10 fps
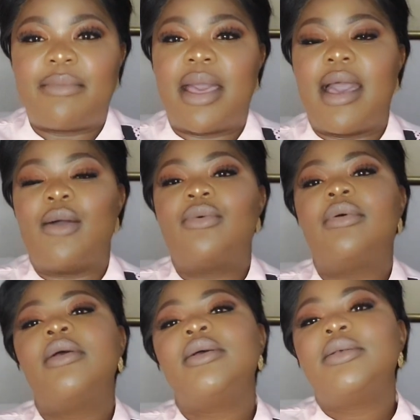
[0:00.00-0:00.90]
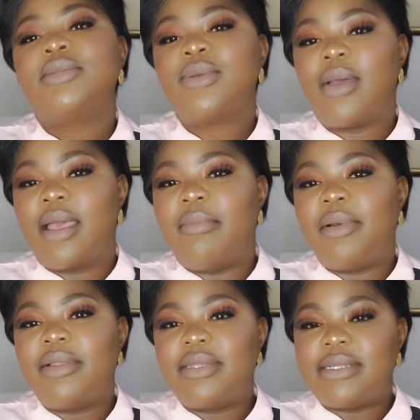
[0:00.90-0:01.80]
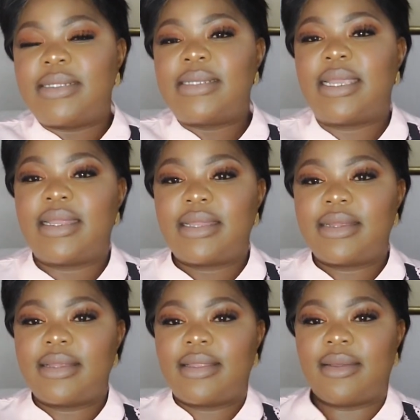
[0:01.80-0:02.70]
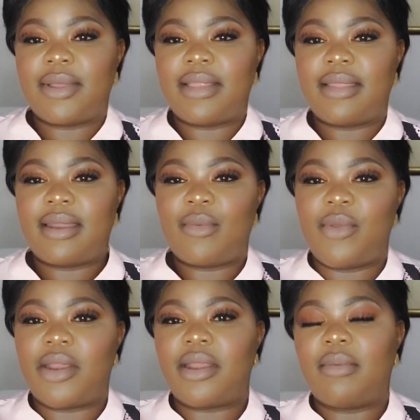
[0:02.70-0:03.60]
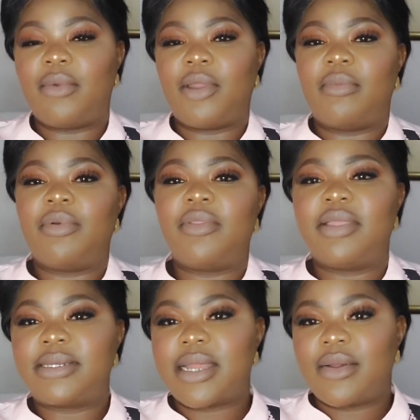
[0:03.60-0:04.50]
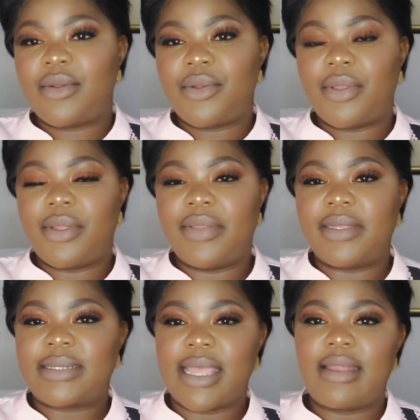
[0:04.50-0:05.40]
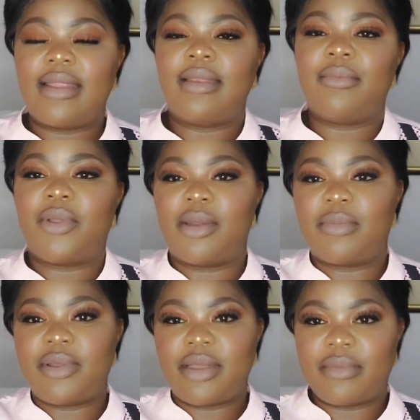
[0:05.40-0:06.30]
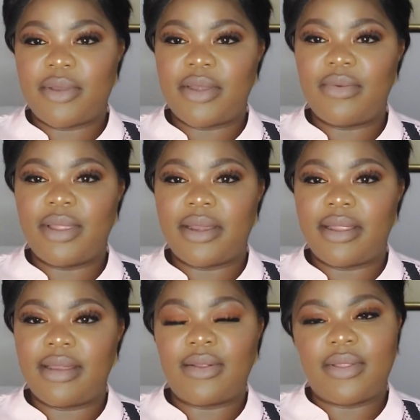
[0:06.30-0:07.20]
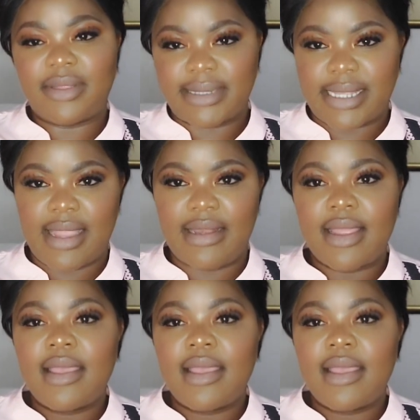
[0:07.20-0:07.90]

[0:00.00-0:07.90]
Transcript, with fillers: somehow so i bought this shirt the one that i'm wearing i'm gonna put the try on her on the side and i'm gonna put the model wearing it on the side